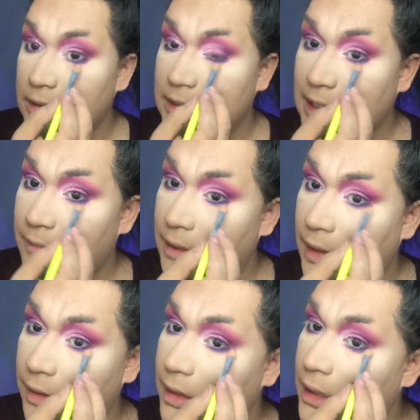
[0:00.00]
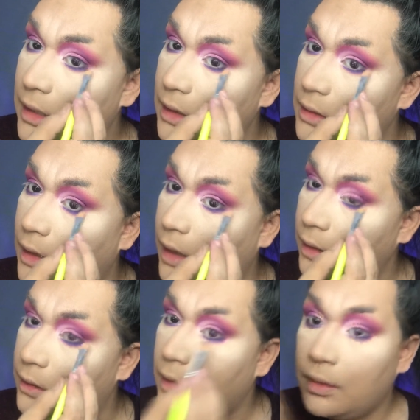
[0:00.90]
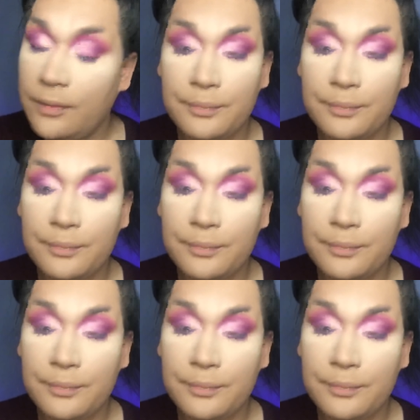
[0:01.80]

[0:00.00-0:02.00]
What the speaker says: Is that what color that is? I don't know.